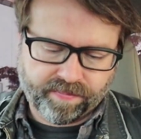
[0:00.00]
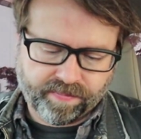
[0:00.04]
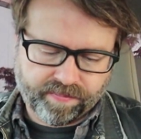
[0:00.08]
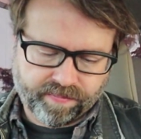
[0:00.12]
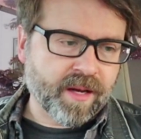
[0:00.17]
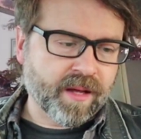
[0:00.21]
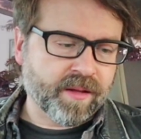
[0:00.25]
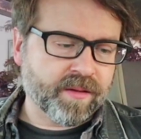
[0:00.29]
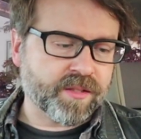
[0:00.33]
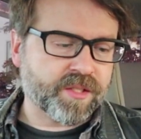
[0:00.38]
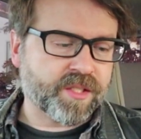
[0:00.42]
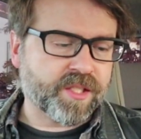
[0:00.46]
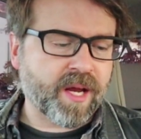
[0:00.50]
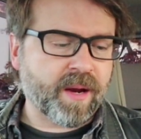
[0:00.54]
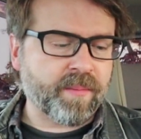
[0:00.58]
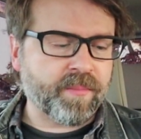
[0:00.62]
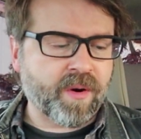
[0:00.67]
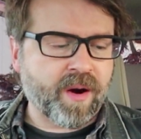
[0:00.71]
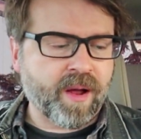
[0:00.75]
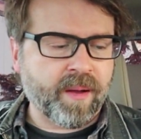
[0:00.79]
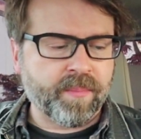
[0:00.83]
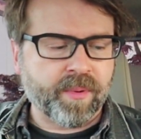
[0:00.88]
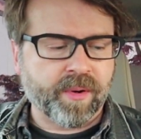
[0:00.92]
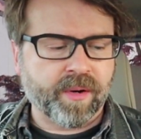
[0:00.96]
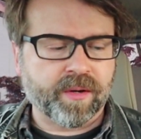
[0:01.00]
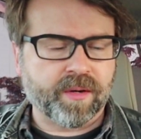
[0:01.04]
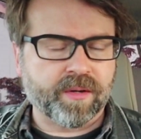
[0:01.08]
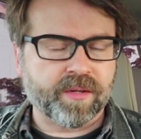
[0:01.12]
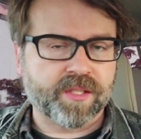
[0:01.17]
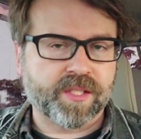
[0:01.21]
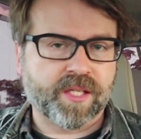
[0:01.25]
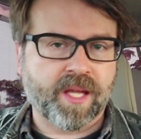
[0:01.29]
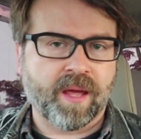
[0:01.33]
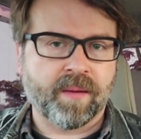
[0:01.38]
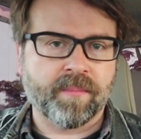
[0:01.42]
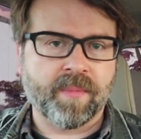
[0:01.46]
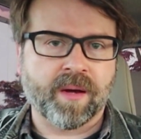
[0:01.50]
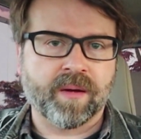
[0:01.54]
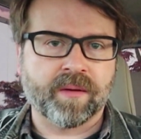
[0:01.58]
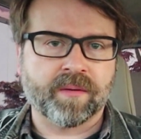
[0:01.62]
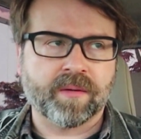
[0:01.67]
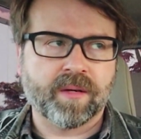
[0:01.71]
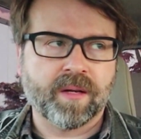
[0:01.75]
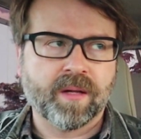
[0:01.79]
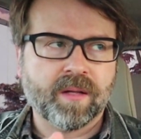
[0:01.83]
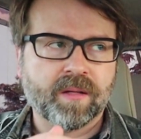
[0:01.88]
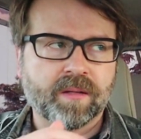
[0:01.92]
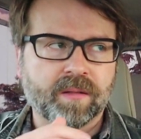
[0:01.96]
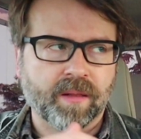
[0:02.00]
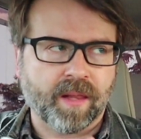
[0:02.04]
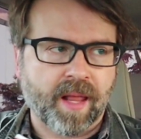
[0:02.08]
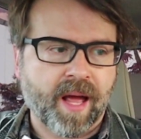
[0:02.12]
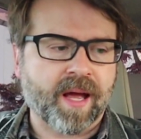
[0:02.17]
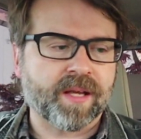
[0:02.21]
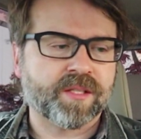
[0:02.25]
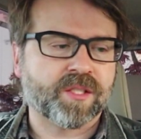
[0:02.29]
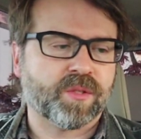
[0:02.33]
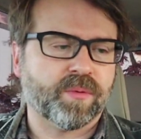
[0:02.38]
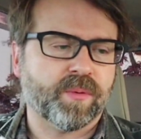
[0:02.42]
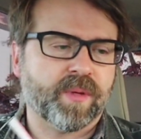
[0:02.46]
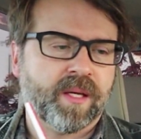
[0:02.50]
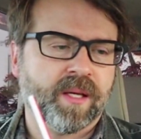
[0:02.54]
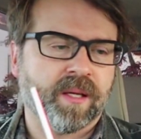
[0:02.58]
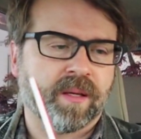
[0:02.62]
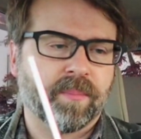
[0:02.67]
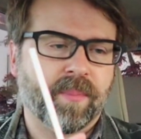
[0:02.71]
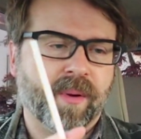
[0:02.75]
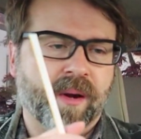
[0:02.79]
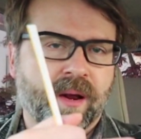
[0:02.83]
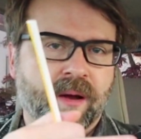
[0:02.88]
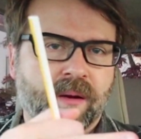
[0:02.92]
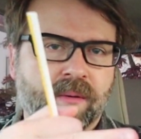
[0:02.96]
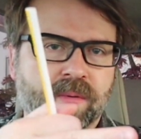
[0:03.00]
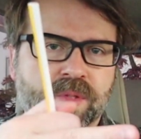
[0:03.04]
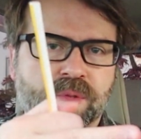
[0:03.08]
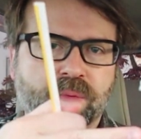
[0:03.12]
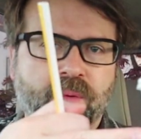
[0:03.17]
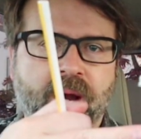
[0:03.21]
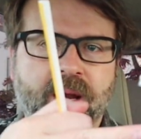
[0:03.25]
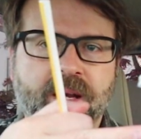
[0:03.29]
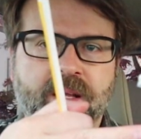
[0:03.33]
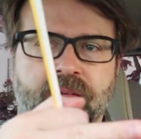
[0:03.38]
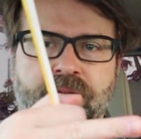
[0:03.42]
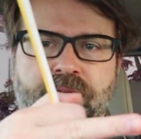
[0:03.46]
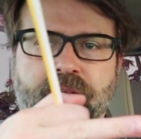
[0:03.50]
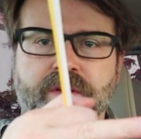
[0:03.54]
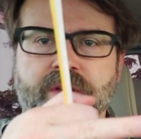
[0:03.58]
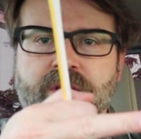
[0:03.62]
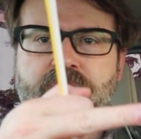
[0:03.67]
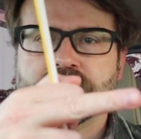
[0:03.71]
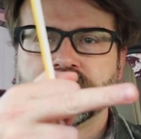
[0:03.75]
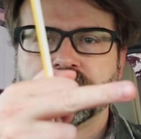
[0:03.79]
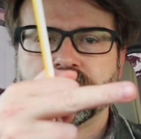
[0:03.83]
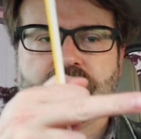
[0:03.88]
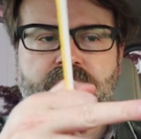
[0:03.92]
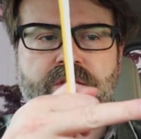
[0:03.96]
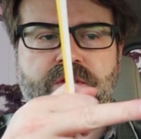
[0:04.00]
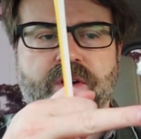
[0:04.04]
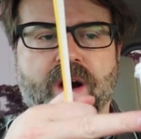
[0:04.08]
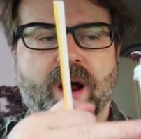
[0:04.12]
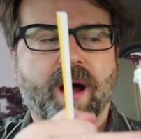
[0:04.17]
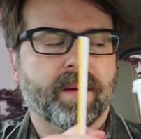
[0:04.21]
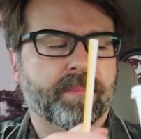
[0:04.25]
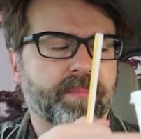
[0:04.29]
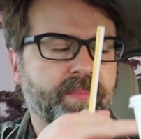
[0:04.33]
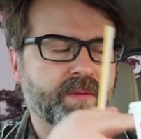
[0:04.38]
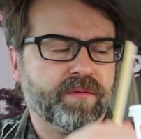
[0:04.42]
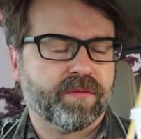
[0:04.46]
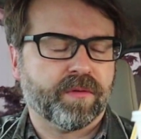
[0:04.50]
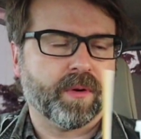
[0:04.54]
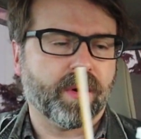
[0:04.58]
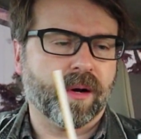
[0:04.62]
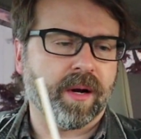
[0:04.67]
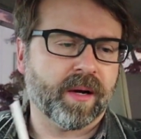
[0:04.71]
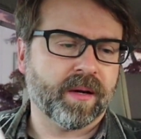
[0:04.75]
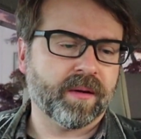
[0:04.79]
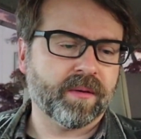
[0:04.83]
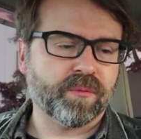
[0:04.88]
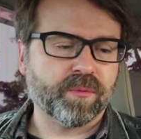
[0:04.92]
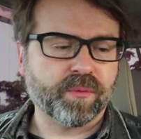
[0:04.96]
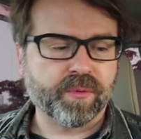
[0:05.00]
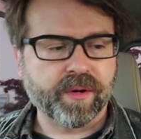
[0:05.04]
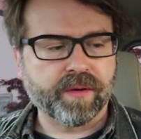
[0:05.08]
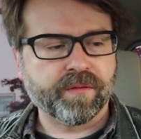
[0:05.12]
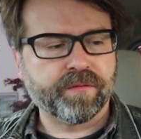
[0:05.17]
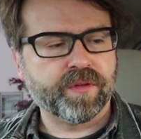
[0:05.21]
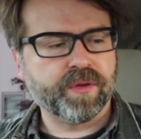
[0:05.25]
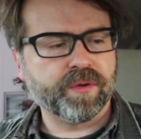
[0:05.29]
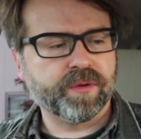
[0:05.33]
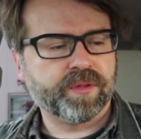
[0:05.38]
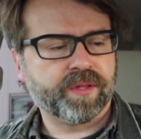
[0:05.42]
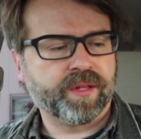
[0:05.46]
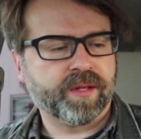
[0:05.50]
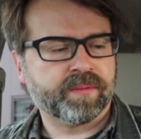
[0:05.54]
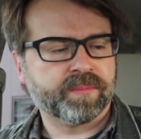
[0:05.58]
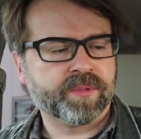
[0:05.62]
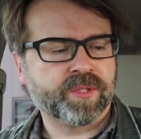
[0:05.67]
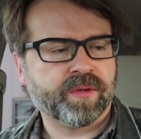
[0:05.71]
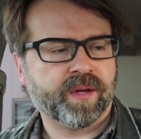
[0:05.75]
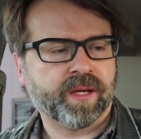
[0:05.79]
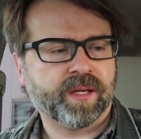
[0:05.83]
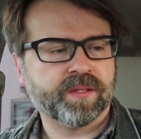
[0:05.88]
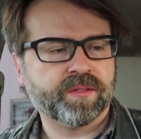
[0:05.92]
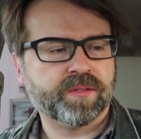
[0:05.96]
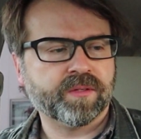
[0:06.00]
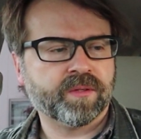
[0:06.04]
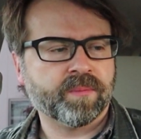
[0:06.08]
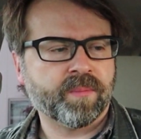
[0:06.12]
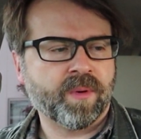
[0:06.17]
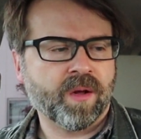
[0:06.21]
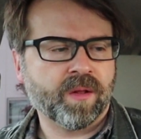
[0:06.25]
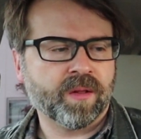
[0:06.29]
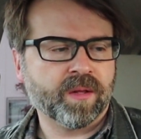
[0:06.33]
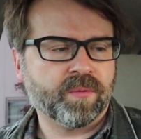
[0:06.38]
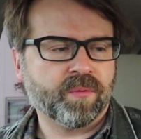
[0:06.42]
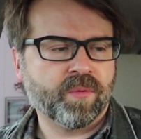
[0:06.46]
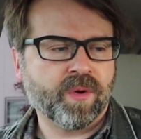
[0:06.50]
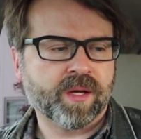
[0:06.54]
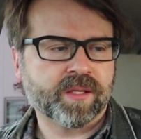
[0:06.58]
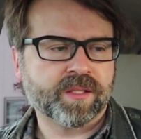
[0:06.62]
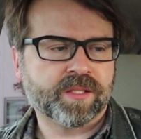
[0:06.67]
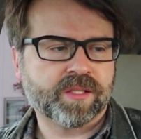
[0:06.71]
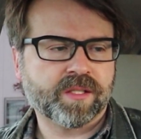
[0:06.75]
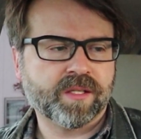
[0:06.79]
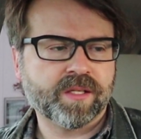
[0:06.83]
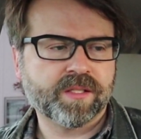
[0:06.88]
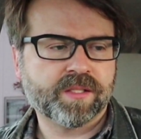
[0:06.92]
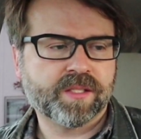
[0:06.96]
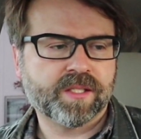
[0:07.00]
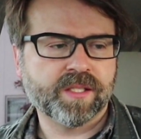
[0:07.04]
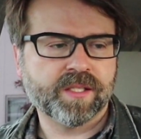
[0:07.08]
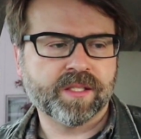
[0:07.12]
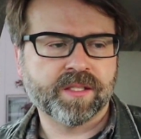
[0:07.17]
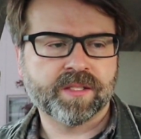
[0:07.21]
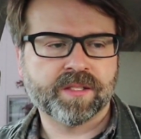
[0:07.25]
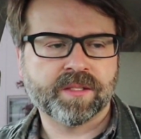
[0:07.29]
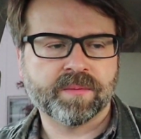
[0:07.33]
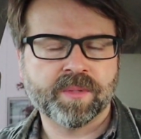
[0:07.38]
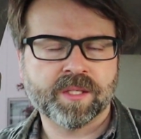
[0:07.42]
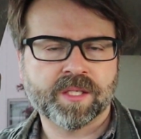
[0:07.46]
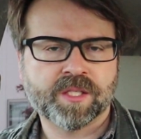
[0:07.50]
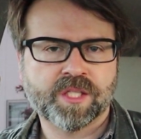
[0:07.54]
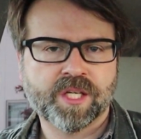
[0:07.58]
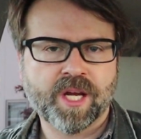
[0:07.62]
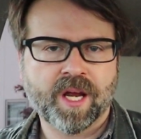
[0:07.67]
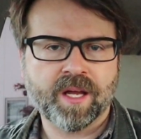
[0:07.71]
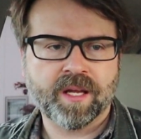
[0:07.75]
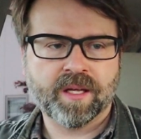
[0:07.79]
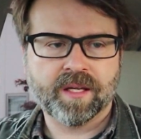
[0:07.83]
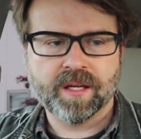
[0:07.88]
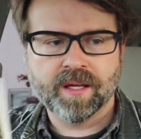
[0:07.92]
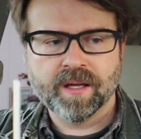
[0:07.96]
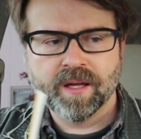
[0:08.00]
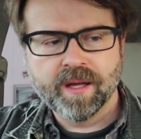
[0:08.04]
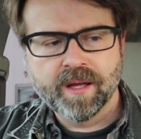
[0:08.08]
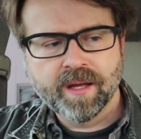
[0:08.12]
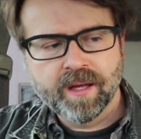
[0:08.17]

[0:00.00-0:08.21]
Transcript: Now, the Samurai Burgers came out last week, but I was waiting for this to drop before I reviewed them so I could do them all at once. This is a McShake.